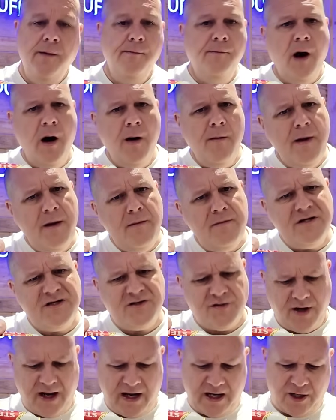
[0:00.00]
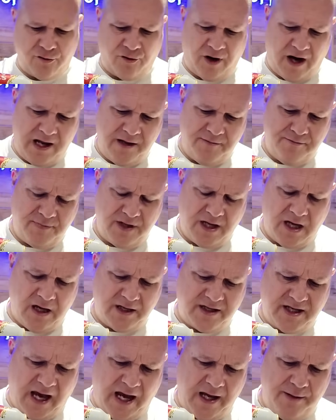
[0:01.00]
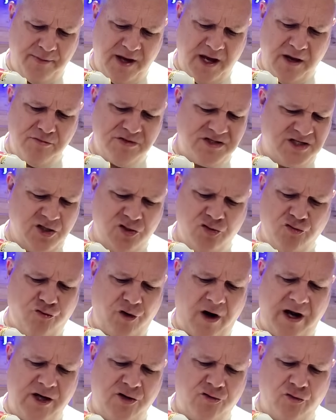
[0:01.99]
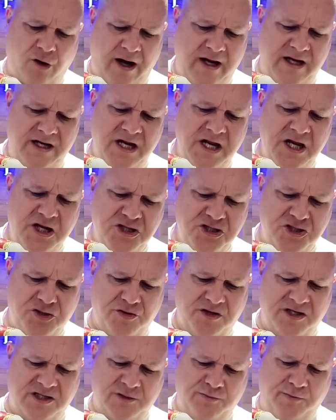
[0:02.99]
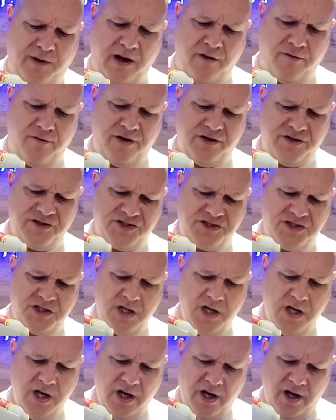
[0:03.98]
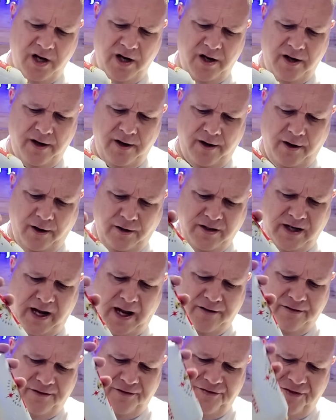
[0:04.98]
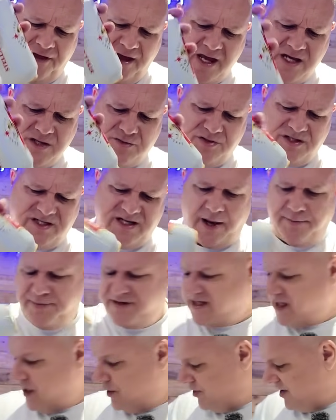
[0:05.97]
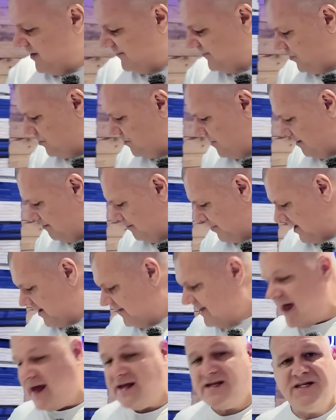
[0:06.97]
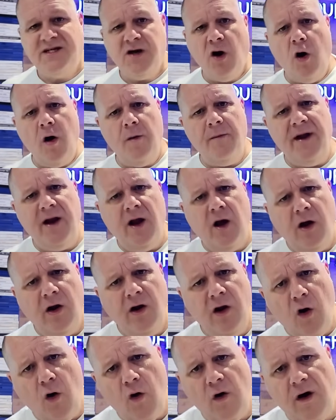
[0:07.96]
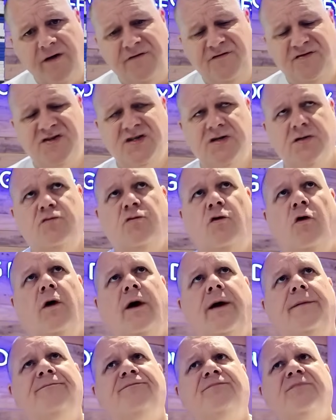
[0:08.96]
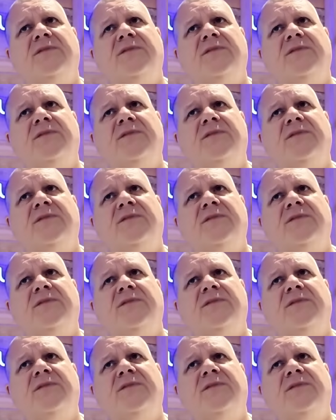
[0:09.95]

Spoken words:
my memories from that game, it was a great ninja experience. Now, the thing is with Saboteur, we have to remember, at that time in our lives, right,